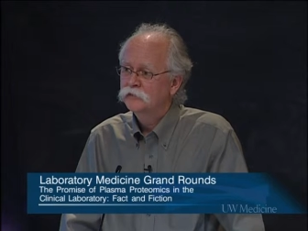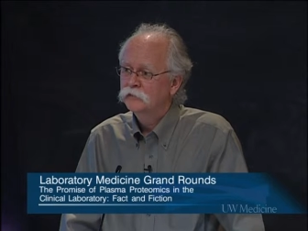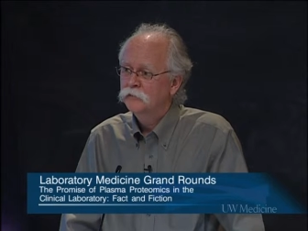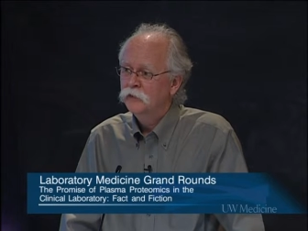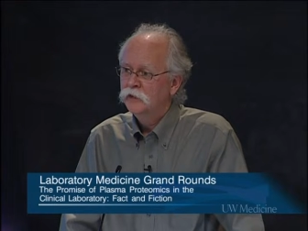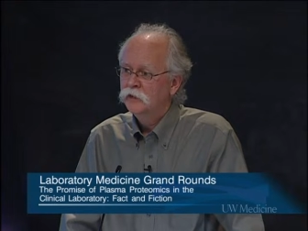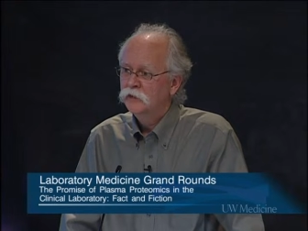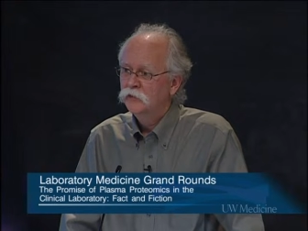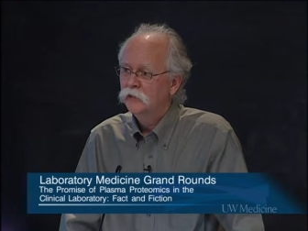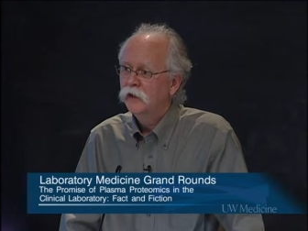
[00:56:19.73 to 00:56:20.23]
you
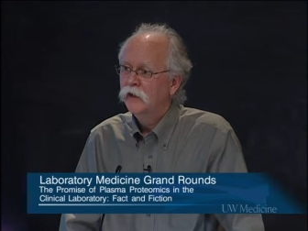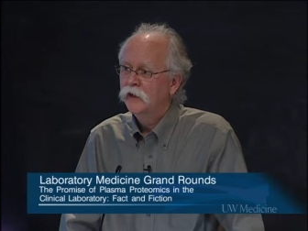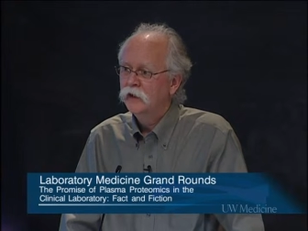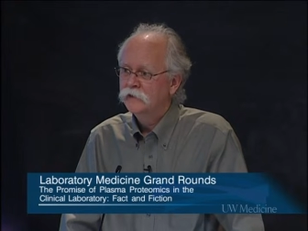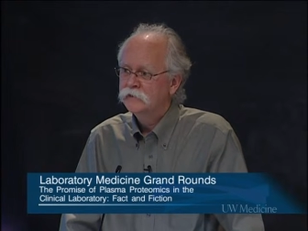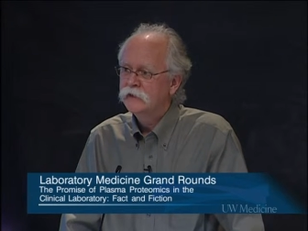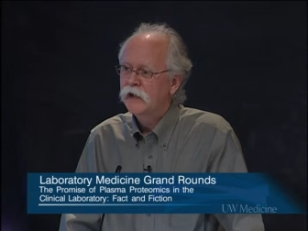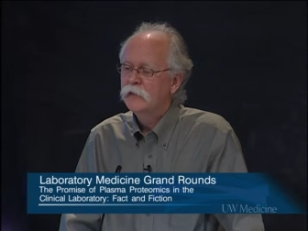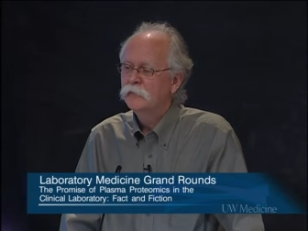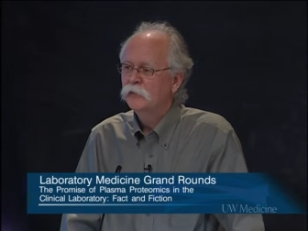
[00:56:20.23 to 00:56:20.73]
mean nucleic
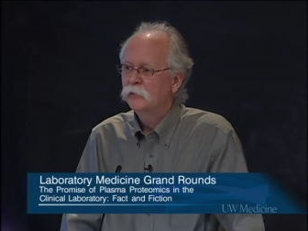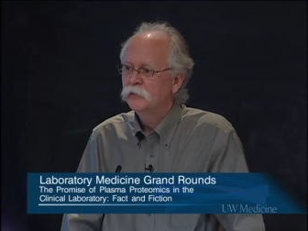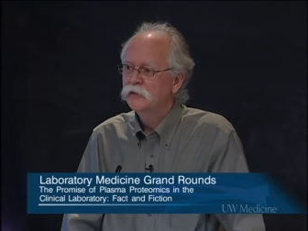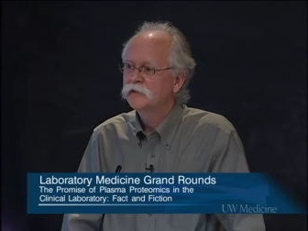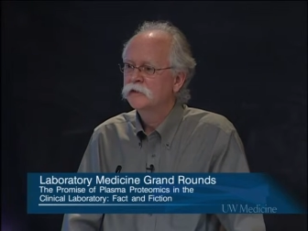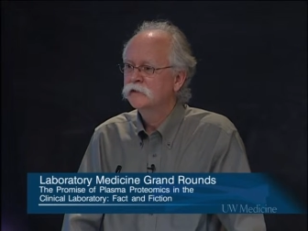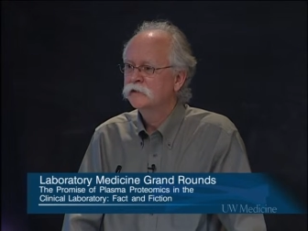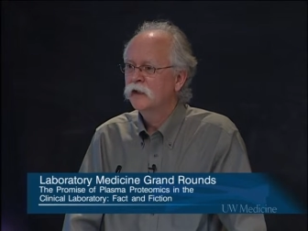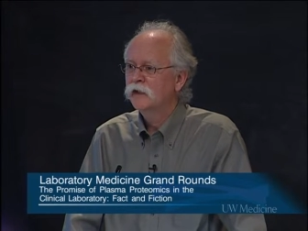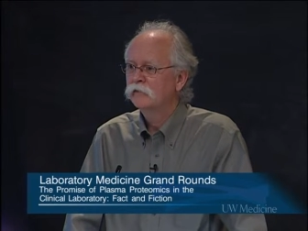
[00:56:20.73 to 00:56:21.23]
acid aptamers
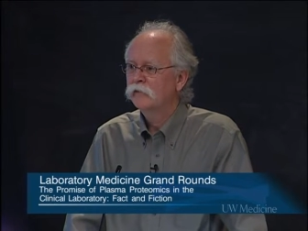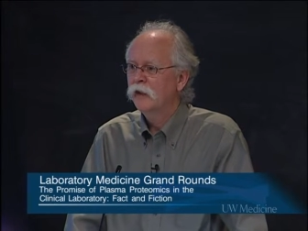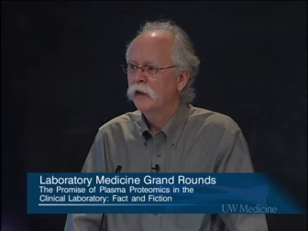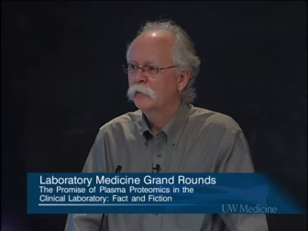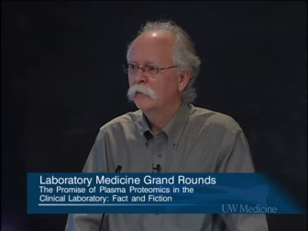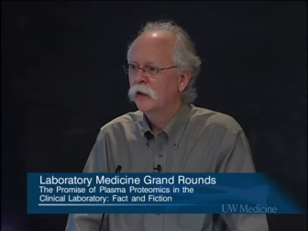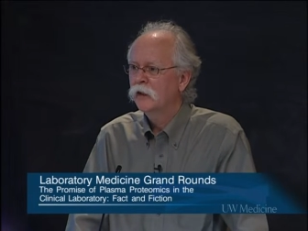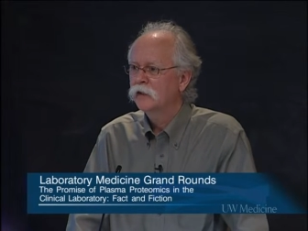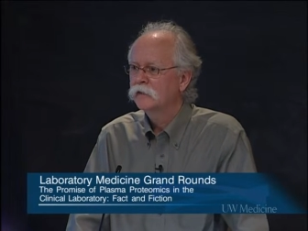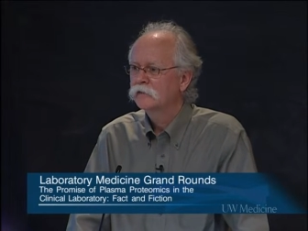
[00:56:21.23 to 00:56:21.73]
instead of
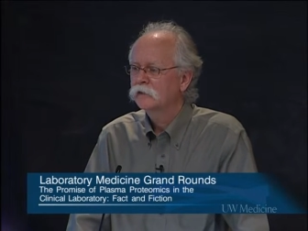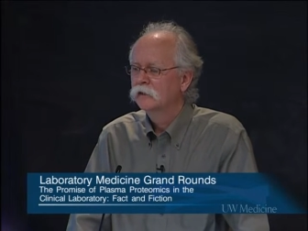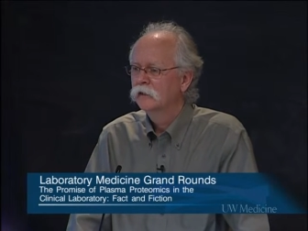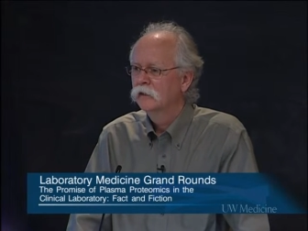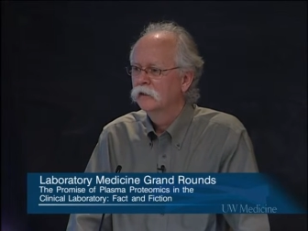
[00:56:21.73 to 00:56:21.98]
antibodies?